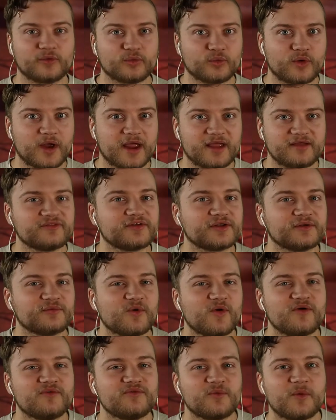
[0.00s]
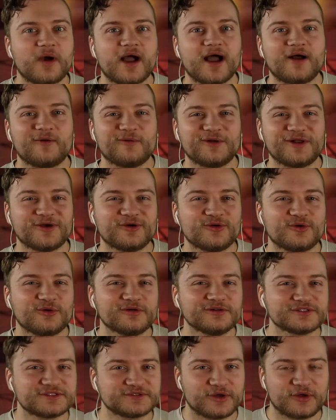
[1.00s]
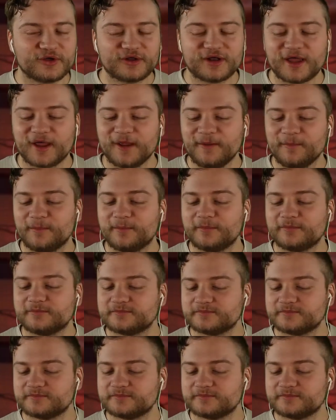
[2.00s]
Ravenwolf, wow, what a cool surname.